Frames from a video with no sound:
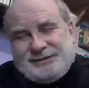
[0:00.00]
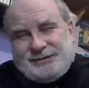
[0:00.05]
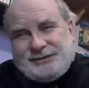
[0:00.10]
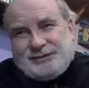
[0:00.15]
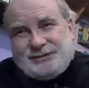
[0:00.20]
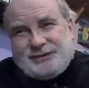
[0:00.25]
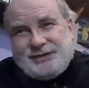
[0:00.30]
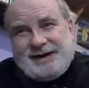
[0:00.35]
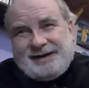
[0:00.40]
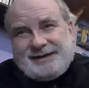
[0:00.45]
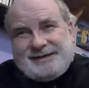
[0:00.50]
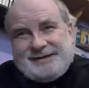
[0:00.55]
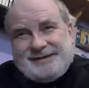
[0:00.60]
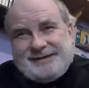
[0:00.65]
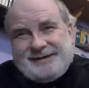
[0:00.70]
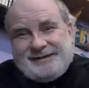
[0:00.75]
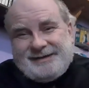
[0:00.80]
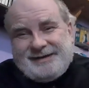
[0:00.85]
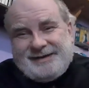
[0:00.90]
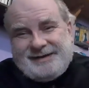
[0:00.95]

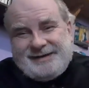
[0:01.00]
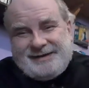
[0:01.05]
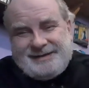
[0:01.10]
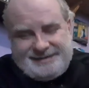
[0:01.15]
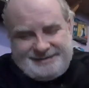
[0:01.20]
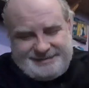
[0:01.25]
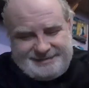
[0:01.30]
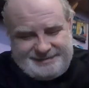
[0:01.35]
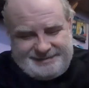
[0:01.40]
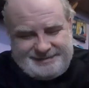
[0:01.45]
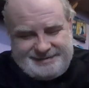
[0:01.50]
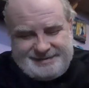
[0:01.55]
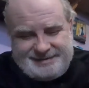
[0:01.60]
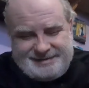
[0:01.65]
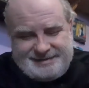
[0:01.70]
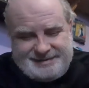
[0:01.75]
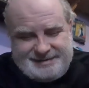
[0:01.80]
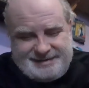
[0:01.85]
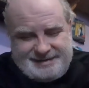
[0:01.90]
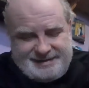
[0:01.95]
Dracula.
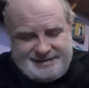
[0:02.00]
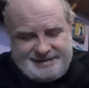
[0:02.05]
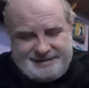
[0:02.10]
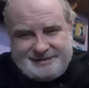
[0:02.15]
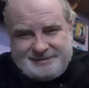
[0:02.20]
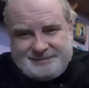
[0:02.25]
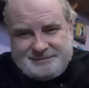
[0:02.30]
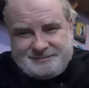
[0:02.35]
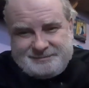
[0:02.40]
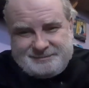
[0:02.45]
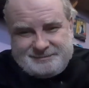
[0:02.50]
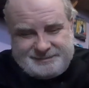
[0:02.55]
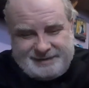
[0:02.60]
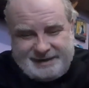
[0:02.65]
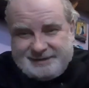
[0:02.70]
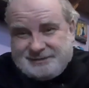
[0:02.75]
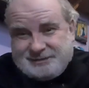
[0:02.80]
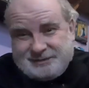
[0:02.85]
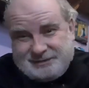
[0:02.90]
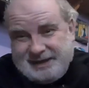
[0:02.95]

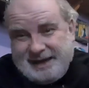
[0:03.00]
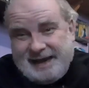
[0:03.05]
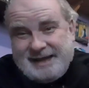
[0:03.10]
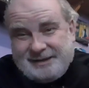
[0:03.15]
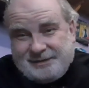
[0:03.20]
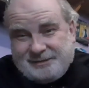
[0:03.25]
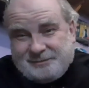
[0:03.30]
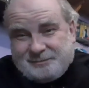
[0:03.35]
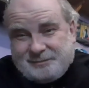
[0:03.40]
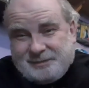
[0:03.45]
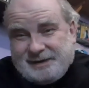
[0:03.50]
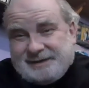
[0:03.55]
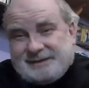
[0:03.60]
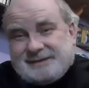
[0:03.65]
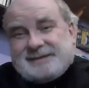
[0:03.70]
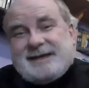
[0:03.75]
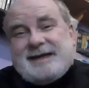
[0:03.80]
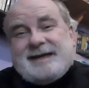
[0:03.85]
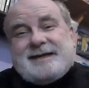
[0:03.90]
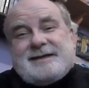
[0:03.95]
They just help.
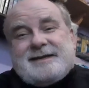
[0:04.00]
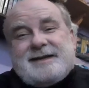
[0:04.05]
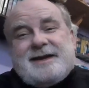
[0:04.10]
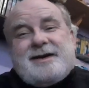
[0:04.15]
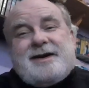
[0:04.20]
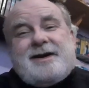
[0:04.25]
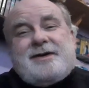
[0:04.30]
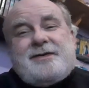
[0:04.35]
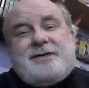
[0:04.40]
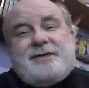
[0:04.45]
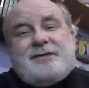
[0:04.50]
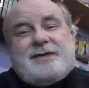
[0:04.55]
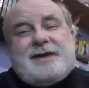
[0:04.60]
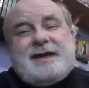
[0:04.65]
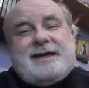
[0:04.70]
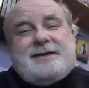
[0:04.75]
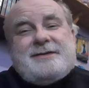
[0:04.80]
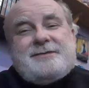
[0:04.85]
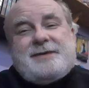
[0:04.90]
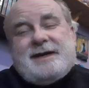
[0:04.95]
It all,
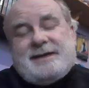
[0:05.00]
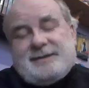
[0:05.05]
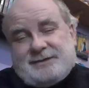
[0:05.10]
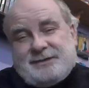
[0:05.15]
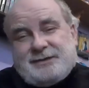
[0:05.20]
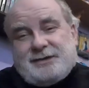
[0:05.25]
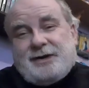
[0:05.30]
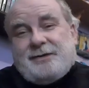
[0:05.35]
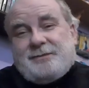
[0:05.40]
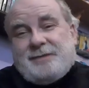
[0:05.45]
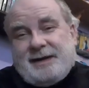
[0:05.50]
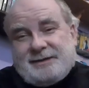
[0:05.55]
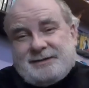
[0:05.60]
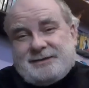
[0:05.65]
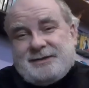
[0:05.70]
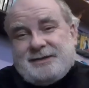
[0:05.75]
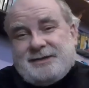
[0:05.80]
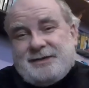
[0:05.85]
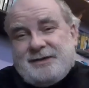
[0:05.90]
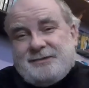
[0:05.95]
in a way, it's a throwback
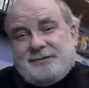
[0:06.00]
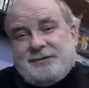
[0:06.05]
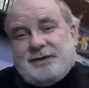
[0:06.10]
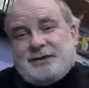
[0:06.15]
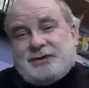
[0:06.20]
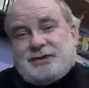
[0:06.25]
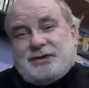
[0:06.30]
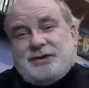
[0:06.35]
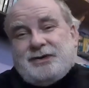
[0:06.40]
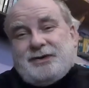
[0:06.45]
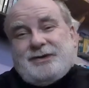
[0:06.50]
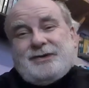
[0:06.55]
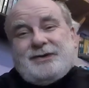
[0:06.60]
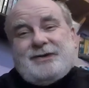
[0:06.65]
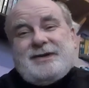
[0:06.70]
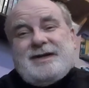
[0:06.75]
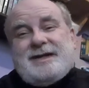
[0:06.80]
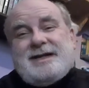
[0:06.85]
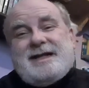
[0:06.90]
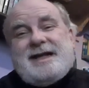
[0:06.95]
to the
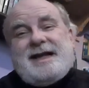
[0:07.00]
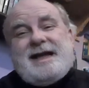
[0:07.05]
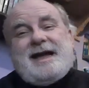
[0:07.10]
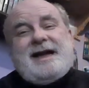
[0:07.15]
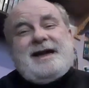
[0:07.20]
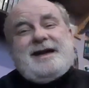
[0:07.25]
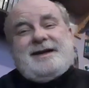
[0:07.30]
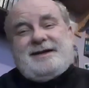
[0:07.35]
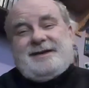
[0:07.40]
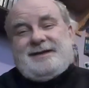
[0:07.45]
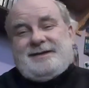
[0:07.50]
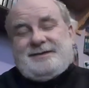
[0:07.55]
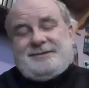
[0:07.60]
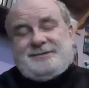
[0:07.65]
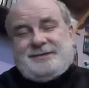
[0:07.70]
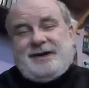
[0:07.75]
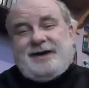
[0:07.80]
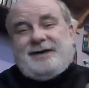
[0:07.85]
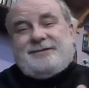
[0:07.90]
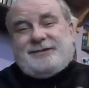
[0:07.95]
original
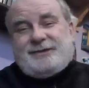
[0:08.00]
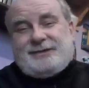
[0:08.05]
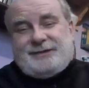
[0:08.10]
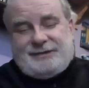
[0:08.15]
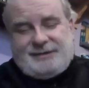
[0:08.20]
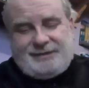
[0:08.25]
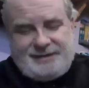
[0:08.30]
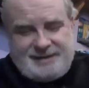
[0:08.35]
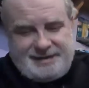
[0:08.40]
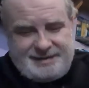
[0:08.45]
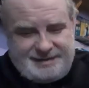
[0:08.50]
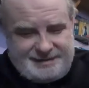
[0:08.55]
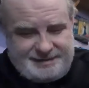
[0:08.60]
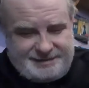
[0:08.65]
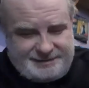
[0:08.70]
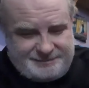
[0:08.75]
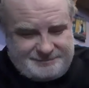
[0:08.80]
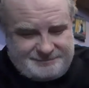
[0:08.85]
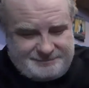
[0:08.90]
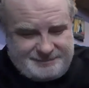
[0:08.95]
novel.
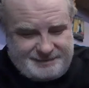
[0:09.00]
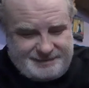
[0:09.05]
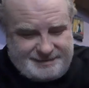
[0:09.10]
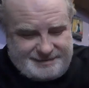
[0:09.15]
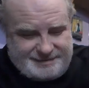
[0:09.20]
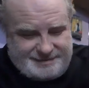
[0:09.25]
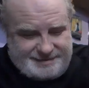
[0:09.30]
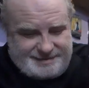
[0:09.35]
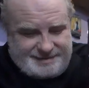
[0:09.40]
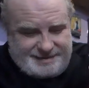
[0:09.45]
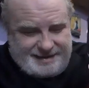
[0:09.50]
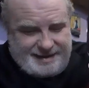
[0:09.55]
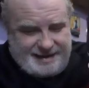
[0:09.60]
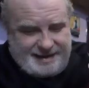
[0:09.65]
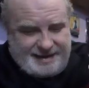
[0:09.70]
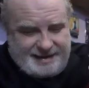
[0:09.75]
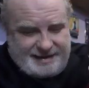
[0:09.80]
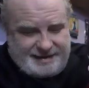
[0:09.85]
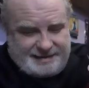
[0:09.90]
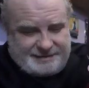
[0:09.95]

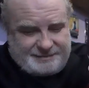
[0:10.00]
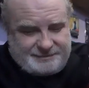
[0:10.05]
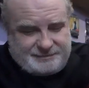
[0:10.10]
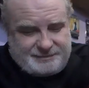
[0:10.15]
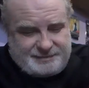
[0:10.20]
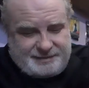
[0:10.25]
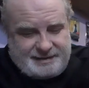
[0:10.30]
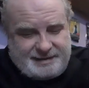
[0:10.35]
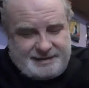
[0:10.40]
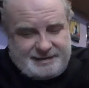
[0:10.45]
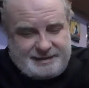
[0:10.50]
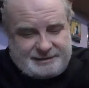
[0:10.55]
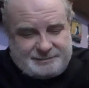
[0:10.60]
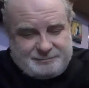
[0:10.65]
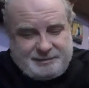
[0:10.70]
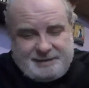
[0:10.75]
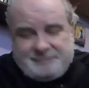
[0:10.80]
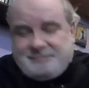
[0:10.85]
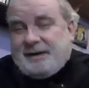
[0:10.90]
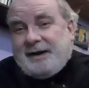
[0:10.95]
And that's
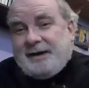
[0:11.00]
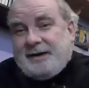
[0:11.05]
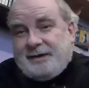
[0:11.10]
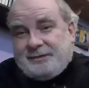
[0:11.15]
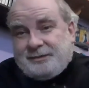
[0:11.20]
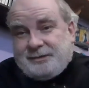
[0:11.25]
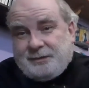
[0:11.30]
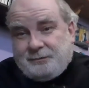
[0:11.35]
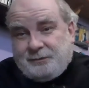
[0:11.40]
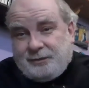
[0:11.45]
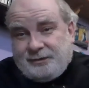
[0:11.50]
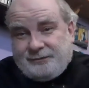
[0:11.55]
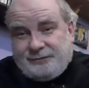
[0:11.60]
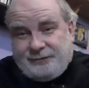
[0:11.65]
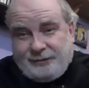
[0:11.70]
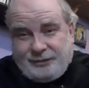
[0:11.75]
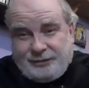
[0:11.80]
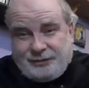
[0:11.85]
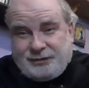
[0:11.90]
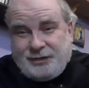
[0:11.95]
played by the
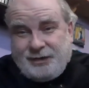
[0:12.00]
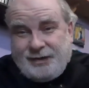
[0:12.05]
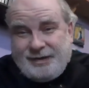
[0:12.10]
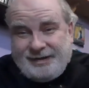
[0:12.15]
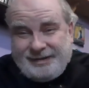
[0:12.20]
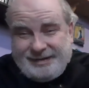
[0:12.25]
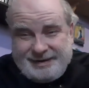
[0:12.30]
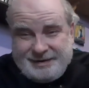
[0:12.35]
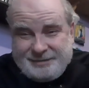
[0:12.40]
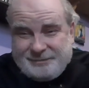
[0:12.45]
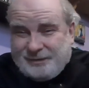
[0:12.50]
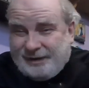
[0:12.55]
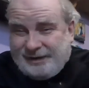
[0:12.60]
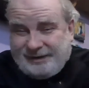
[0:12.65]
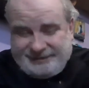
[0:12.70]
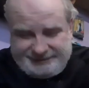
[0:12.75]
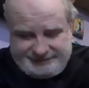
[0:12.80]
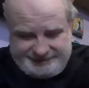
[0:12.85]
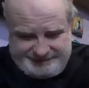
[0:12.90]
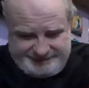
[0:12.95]
wonderful Thorley
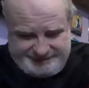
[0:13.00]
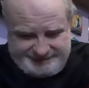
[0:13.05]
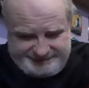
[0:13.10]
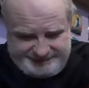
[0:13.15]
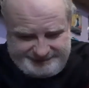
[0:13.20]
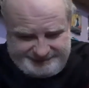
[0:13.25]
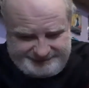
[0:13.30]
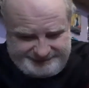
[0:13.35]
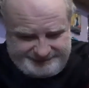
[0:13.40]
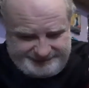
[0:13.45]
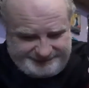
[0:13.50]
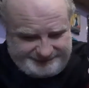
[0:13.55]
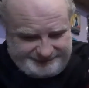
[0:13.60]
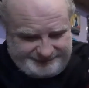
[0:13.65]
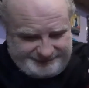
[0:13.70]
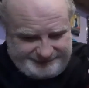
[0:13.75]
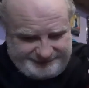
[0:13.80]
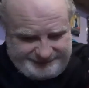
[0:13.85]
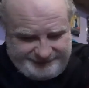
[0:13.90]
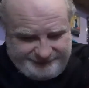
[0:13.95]
Walters. It's a
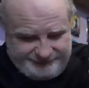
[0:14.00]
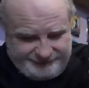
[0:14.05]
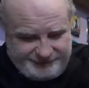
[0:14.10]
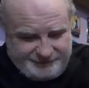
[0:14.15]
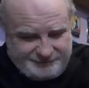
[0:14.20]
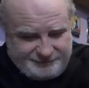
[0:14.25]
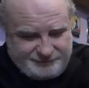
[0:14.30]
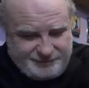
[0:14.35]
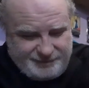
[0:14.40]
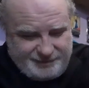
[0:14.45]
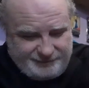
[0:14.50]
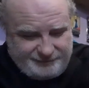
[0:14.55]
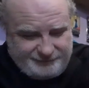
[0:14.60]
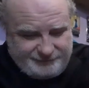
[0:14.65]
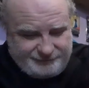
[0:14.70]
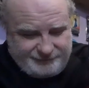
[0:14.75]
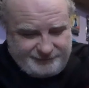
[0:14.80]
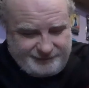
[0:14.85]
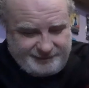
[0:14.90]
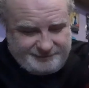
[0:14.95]
lovely role
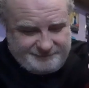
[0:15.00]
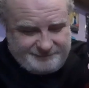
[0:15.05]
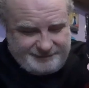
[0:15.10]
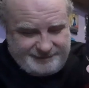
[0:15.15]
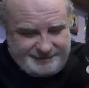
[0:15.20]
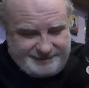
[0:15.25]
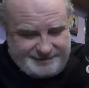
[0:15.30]
for him.